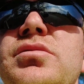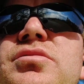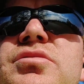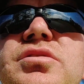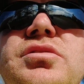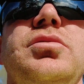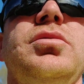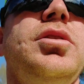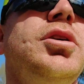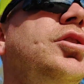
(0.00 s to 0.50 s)

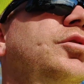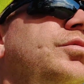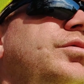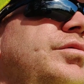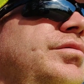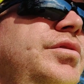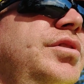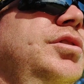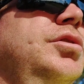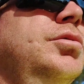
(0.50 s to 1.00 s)
general
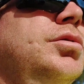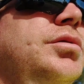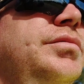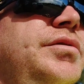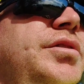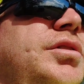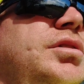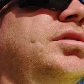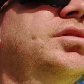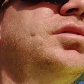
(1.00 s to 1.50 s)
overview
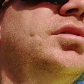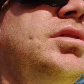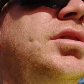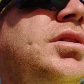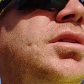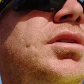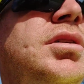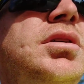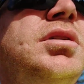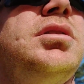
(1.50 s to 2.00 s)
of the
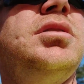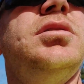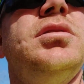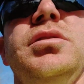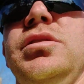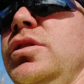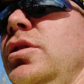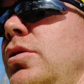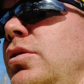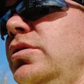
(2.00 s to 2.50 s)

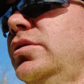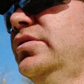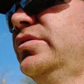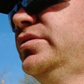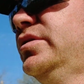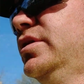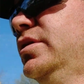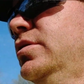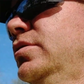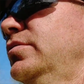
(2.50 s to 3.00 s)
yard
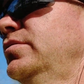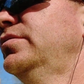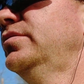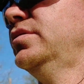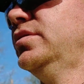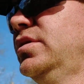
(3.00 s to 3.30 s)
itself